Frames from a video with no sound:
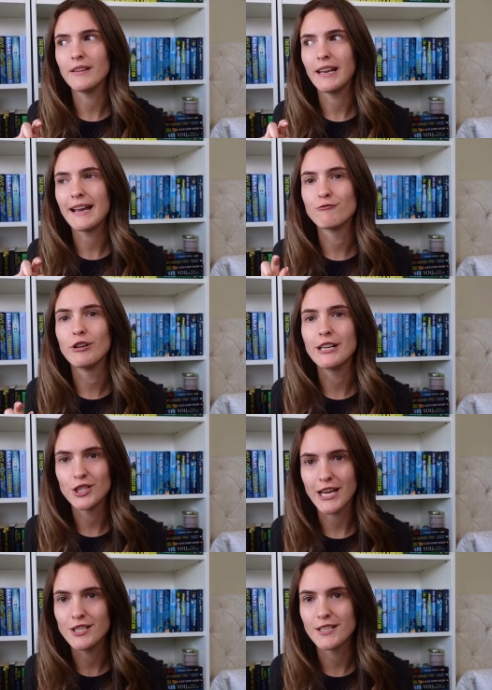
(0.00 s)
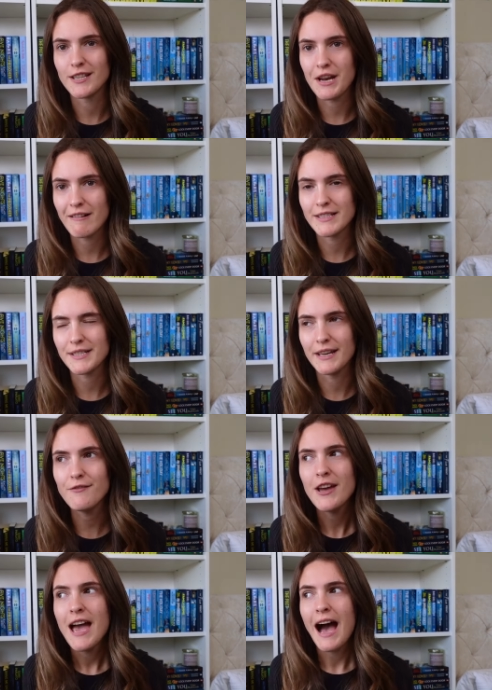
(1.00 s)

that like really changes the narrative